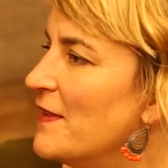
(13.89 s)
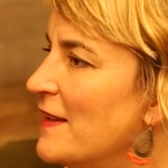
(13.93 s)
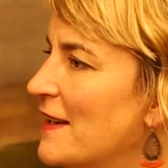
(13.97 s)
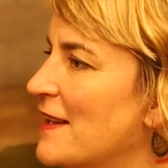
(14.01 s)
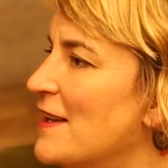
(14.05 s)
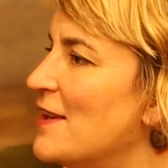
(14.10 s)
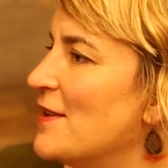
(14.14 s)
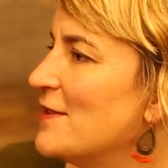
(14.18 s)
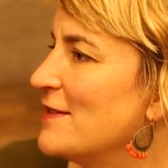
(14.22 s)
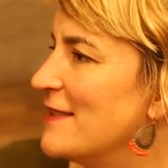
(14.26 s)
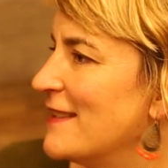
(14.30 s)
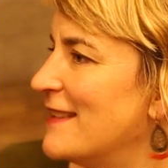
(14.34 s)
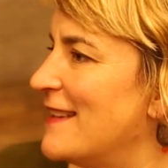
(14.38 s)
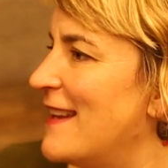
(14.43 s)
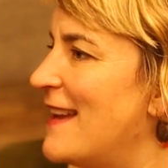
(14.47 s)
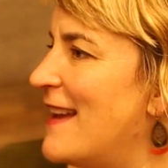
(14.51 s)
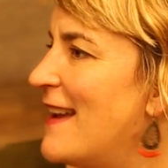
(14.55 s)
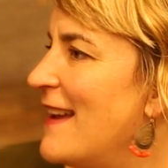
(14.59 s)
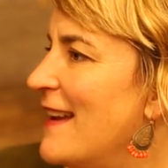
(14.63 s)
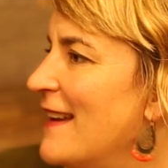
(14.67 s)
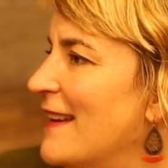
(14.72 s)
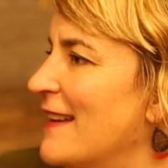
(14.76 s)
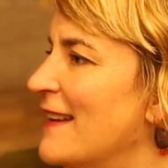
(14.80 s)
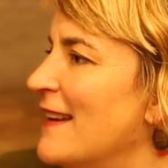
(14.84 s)
video
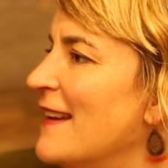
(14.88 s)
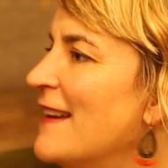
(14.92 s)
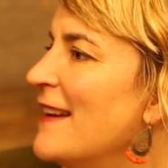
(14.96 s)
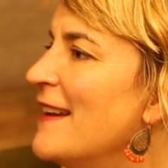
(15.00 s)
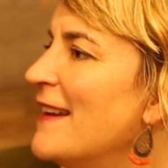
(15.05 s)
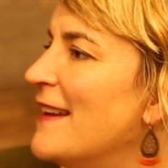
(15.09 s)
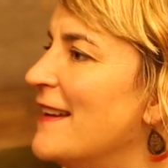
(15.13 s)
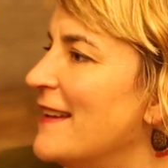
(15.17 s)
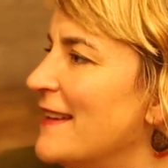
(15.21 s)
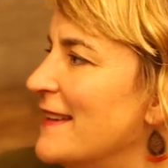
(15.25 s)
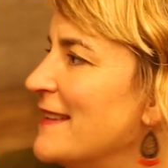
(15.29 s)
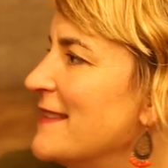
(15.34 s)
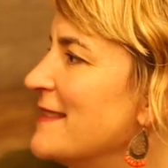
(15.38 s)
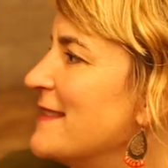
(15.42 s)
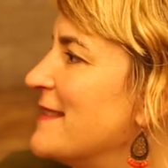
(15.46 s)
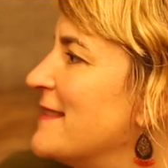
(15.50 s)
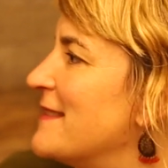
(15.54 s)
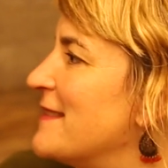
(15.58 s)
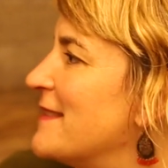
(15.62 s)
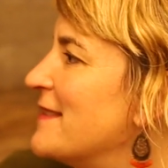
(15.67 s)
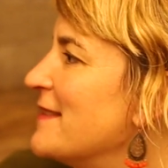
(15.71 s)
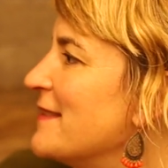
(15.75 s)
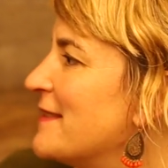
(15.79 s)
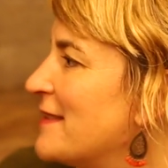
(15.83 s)
today
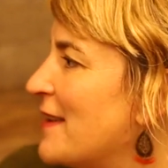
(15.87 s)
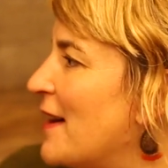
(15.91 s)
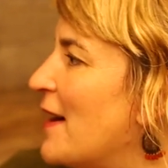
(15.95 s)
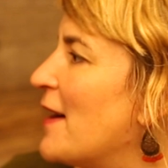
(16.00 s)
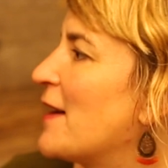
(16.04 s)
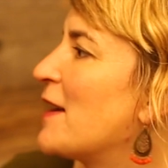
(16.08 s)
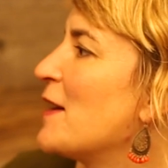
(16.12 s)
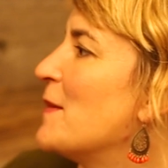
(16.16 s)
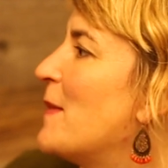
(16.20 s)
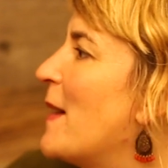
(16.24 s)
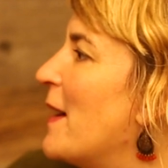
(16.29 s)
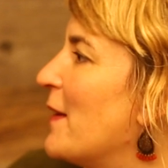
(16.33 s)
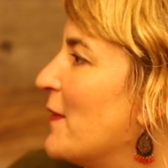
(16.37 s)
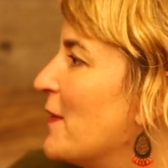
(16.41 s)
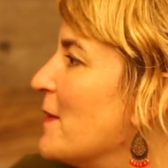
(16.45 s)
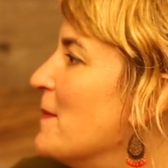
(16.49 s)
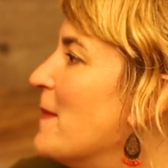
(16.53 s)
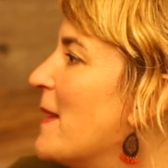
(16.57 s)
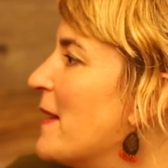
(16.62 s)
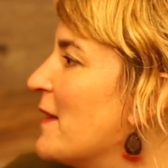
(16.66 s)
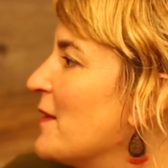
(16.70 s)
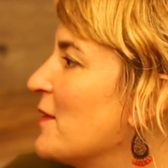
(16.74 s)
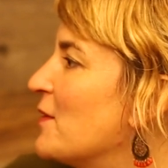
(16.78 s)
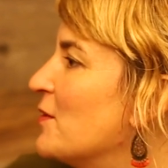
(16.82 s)
is to talk about the
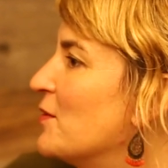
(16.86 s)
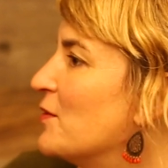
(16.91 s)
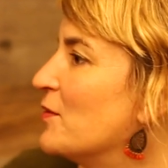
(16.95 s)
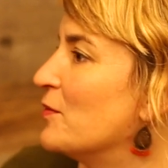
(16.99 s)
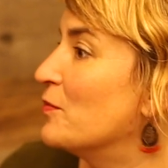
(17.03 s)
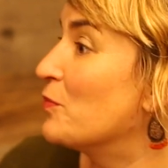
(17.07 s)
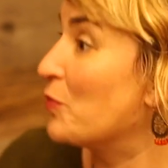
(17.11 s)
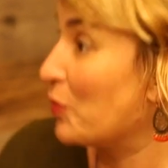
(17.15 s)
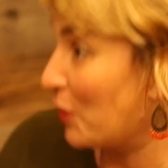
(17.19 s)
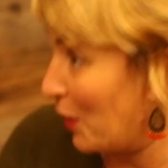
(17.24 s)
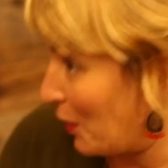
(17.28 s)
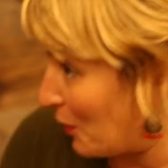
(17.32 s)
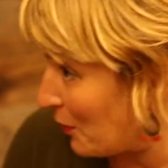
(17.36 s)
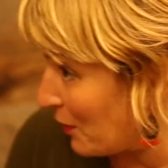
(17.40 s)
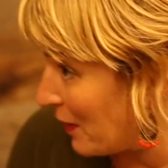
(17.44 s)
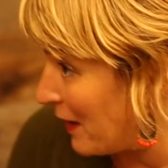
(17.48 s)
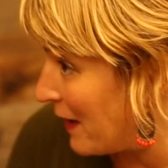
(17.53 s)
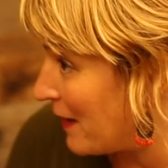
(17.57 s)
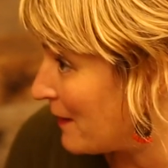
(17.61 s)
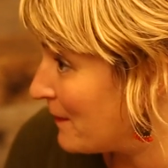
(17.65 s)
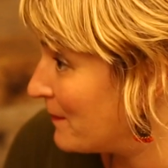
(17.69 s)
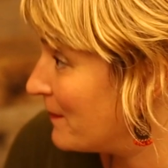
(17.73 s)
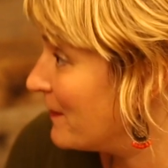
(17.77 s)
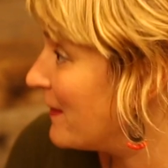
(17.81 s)
medical
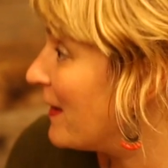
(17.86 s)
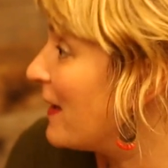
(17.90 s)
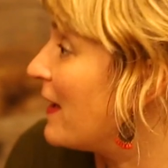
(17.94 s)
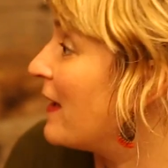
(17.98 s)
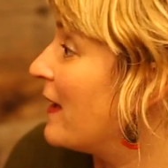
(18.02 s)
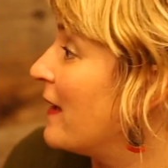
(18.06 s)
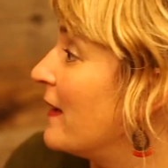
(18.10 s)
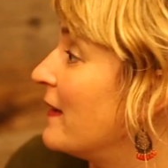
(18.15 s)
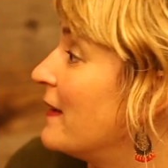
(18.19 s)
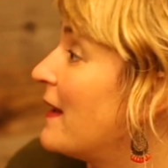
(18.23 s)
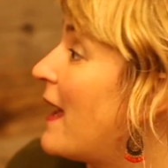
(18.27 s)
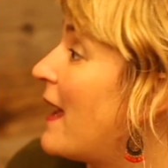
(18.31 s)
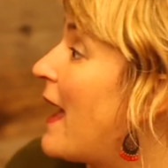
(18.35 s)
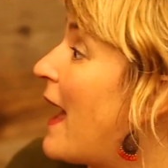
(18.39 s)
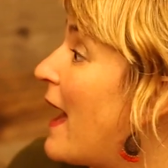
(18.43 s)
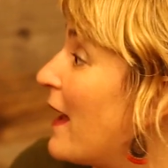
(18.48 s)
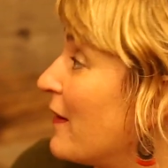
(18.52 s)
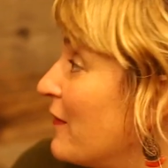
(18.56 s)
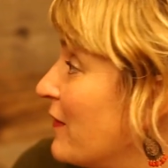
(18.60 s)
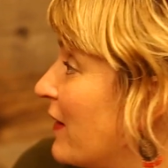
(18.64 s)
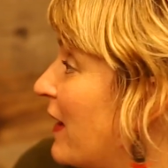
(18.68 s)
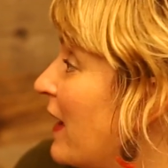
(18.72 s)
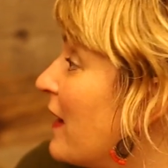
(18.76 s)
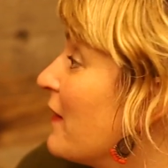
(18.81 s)
program and
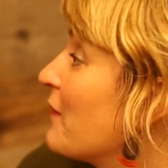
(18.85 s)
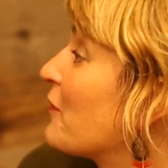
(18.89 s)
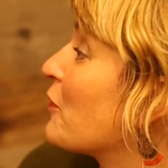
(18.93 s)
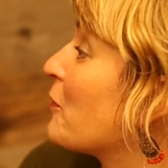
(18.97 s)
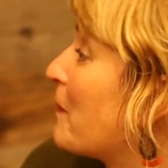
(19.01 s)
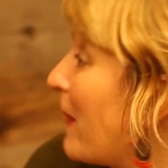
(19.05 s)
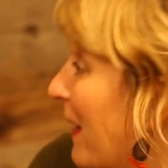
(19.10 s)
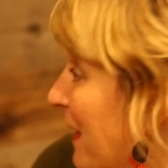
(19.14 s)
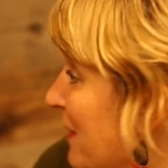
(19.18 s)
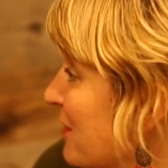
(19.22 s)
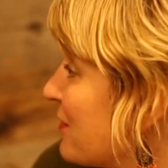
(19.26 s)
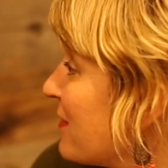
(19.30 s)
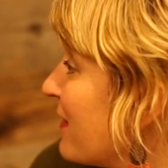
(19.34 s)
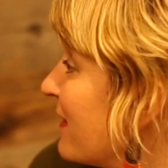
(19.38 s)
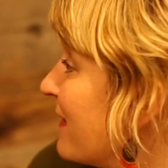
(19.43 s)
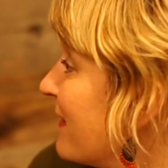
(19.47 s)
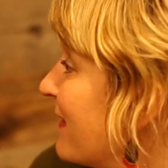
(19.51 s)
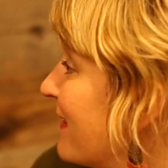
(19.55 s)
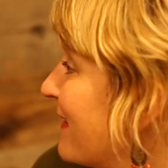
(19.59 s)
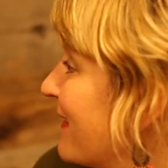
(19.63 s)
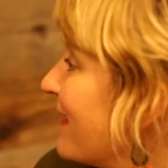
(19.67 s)
advocate for patients.